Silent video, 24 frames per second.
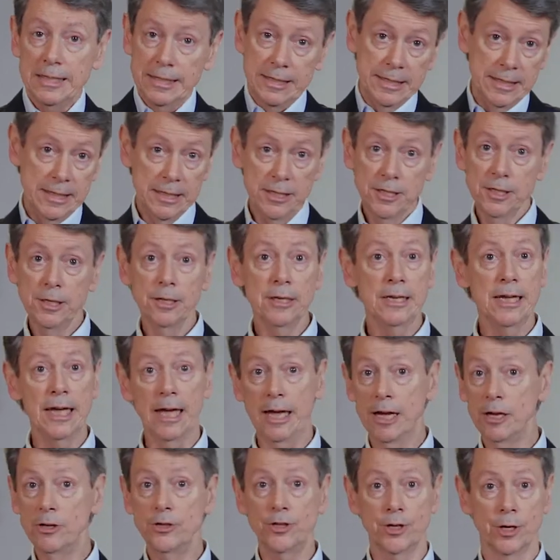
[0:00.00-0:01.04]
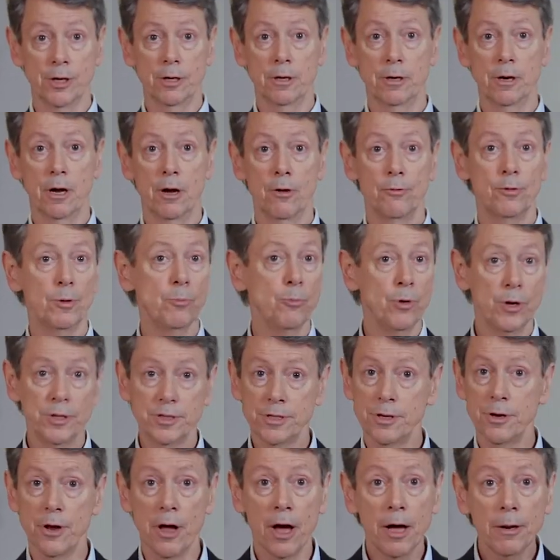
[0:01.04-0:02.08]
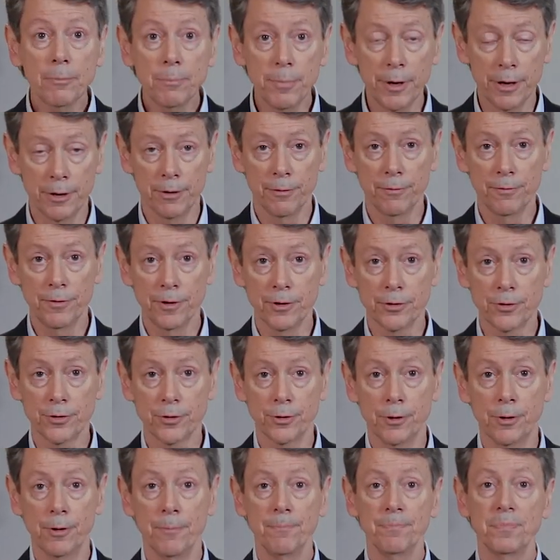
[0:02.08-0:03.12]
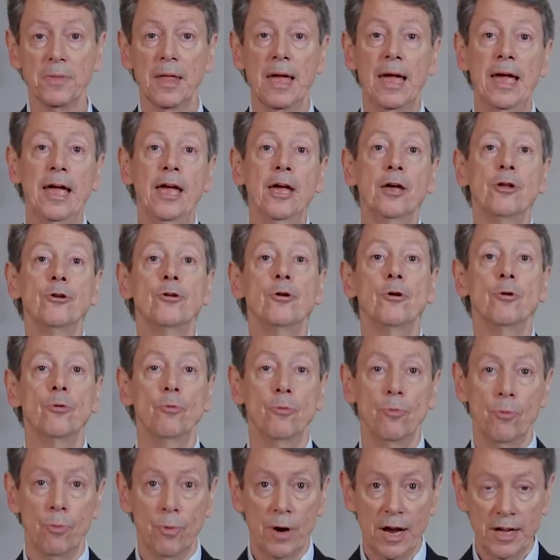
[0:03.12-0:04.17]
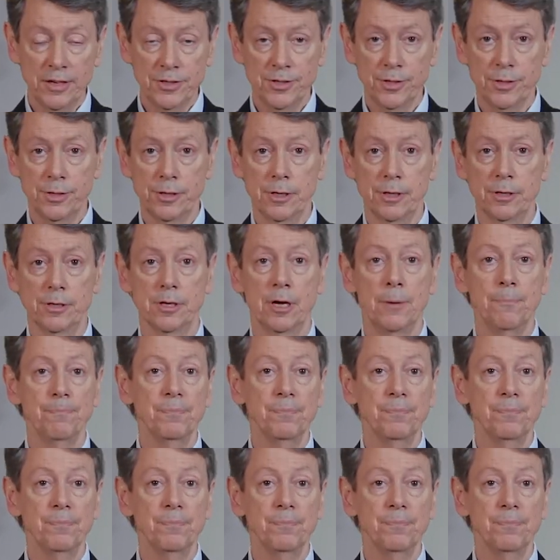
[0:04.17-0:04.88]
disengage it from what's not beneficial, and rest it